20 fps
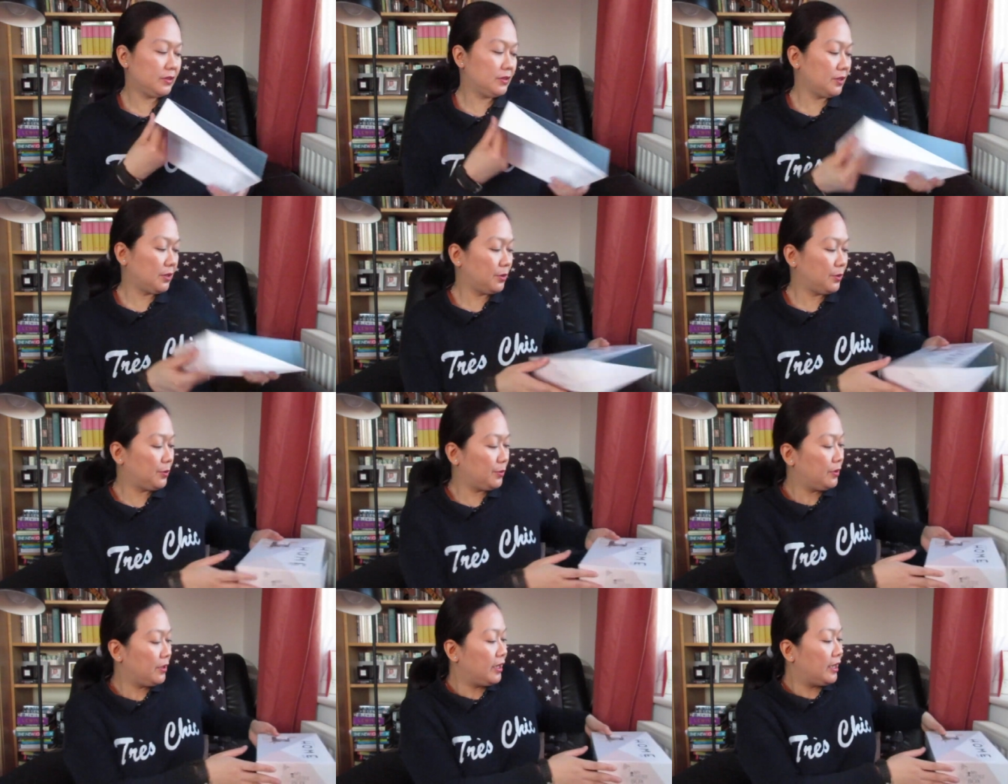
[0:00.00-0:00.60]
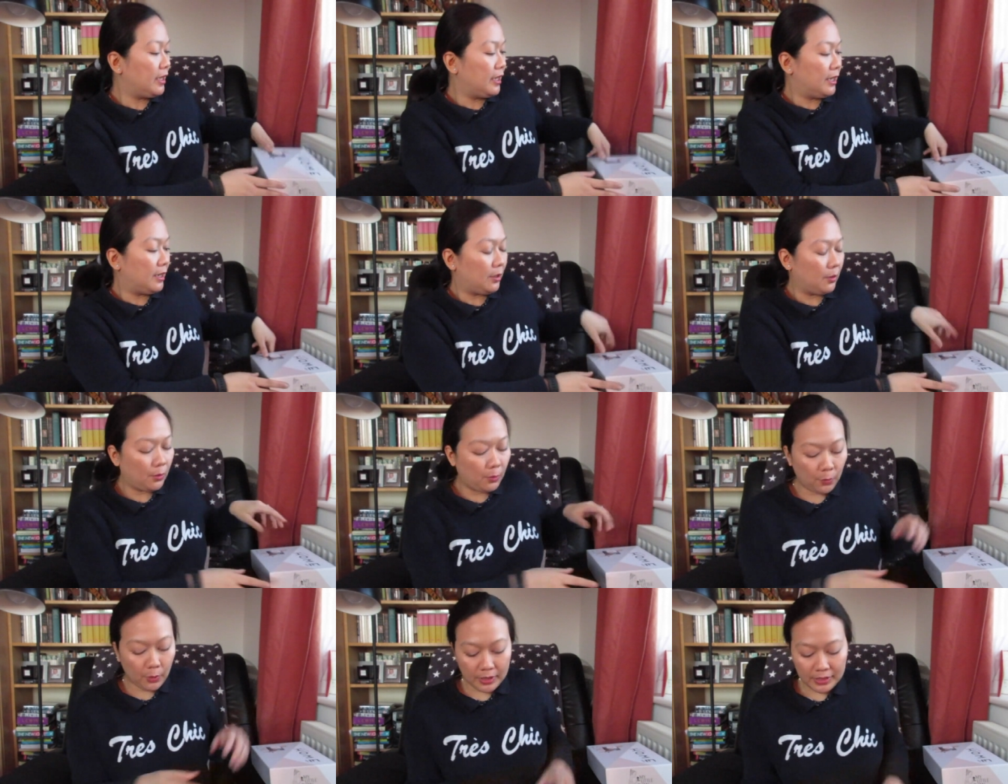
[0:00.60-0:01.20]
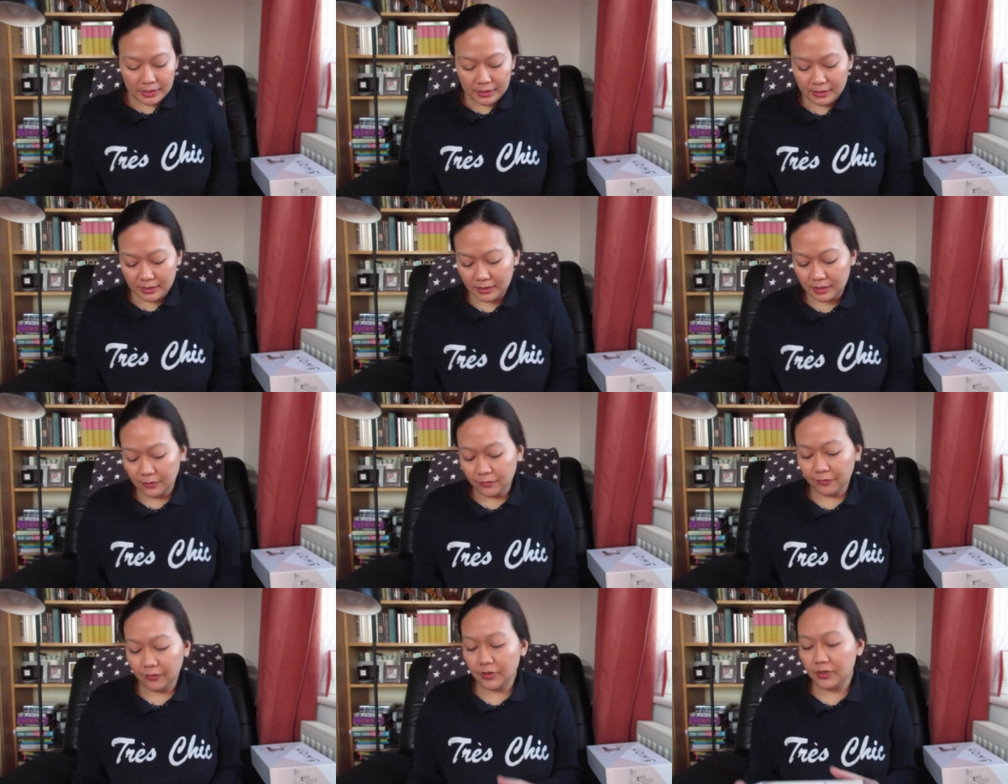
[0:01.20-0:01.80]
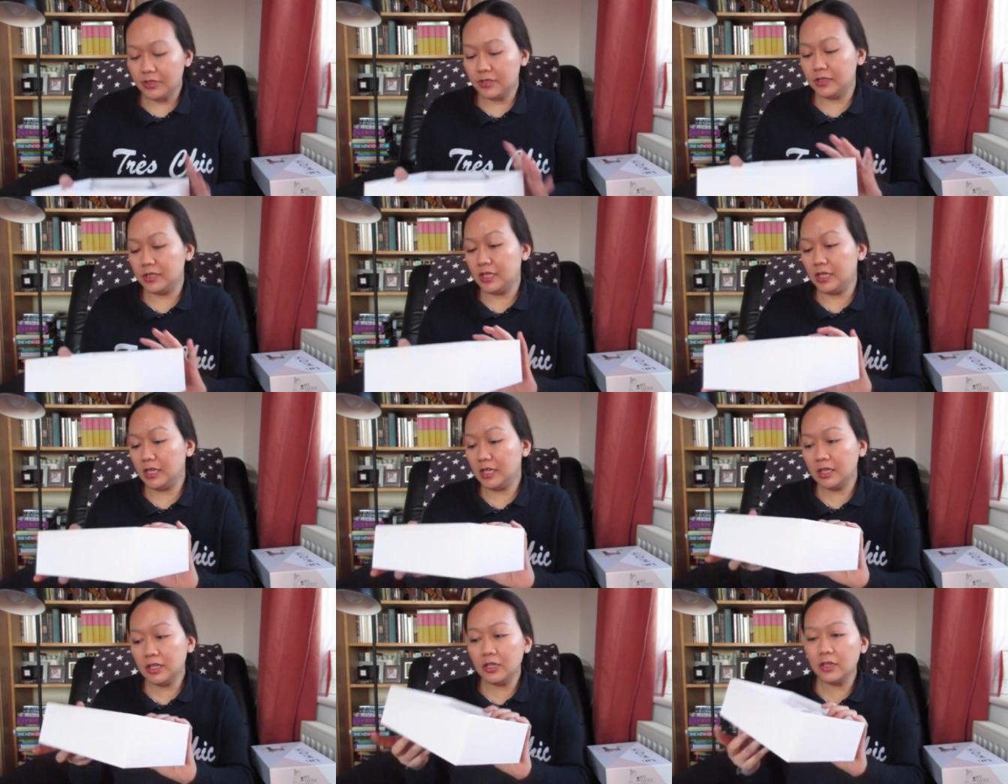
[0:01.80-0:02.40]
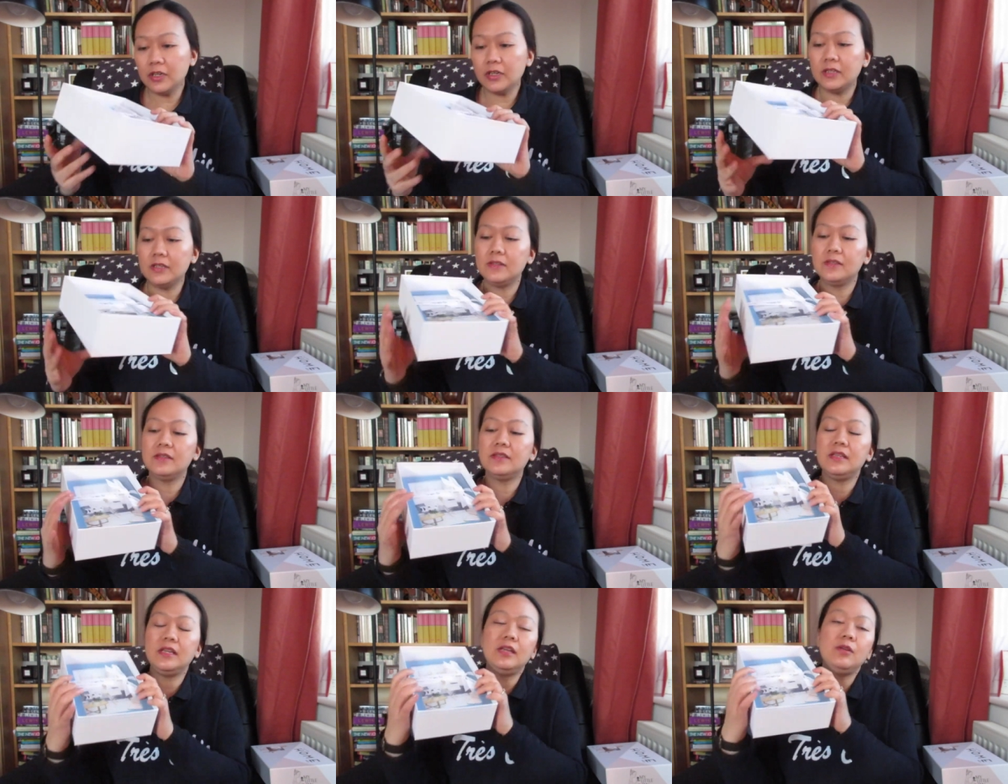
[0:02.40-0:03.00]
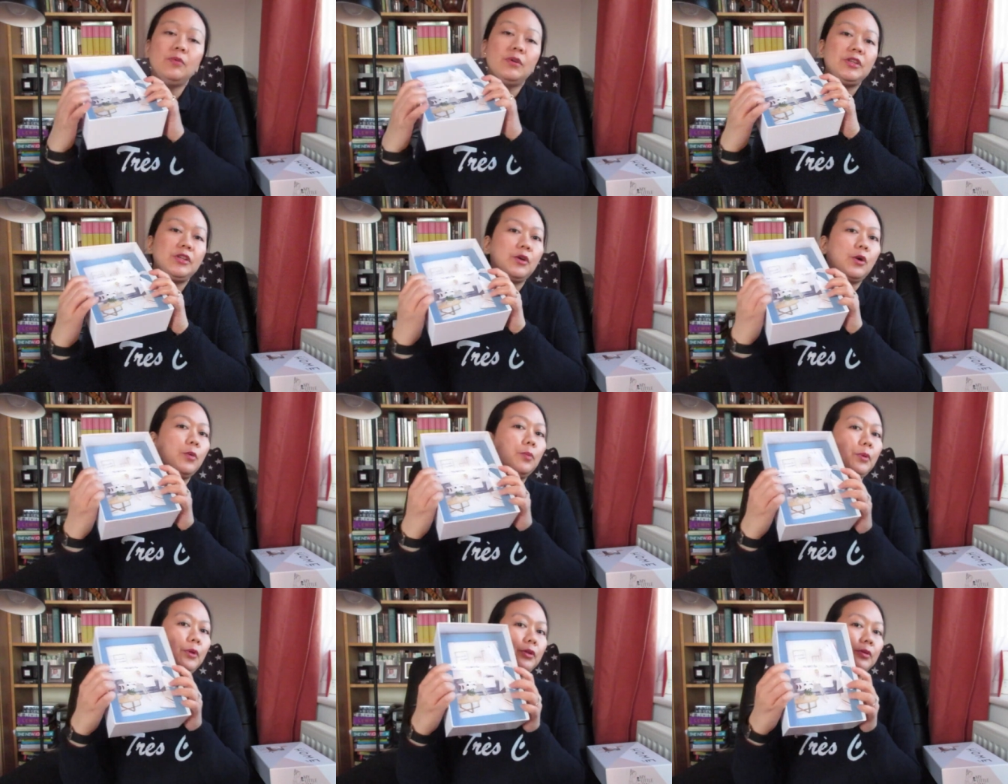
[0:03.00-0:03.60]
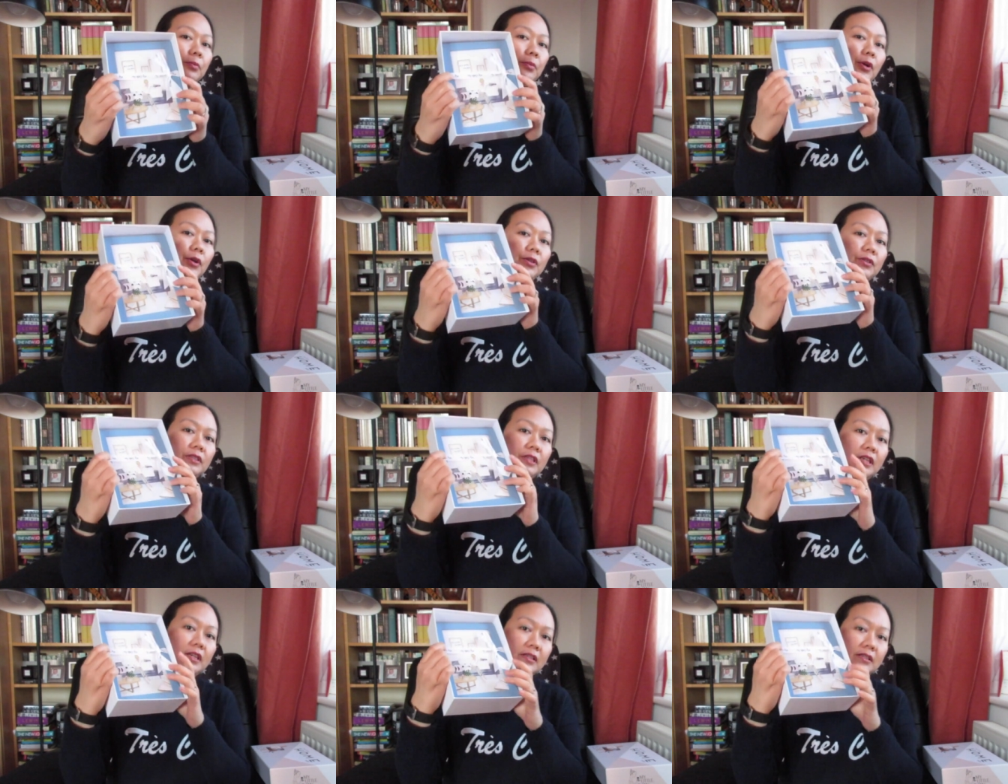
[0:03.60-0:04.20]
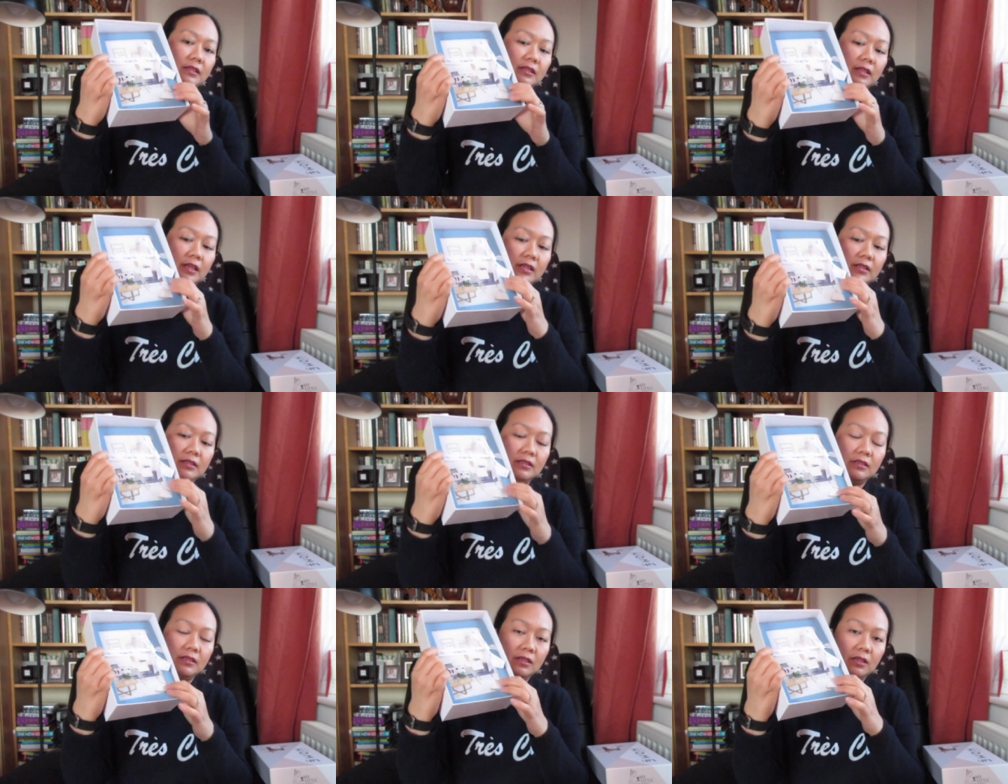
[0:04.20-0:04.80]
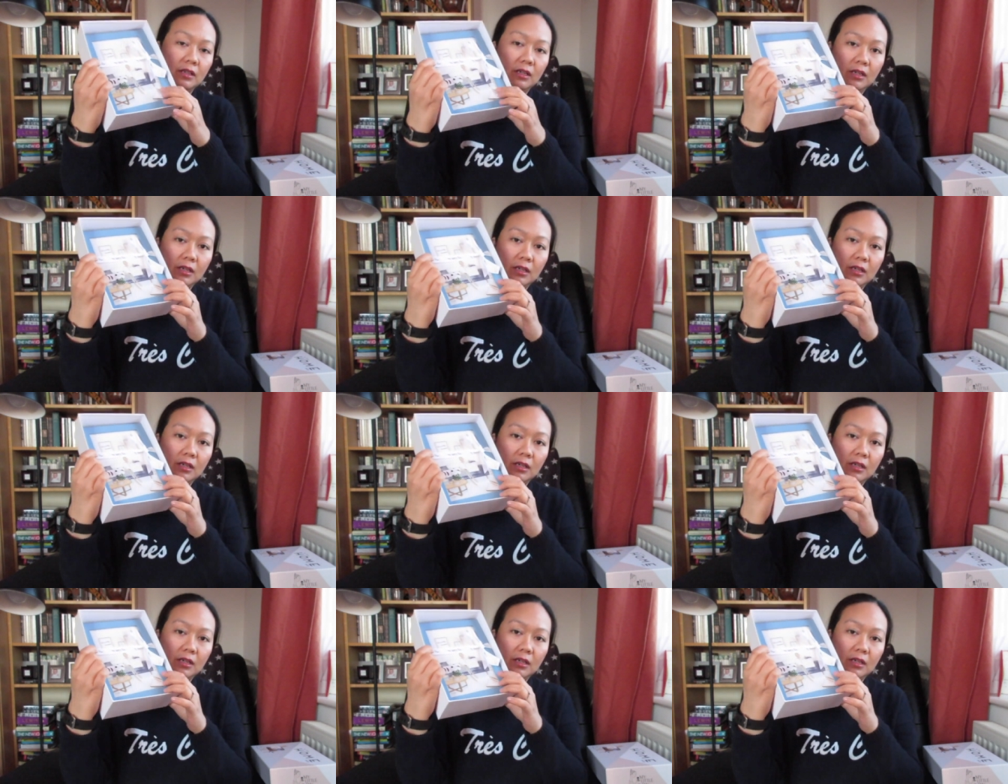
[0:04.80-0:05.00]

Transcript: So what's the first thing you can see when you open the box is this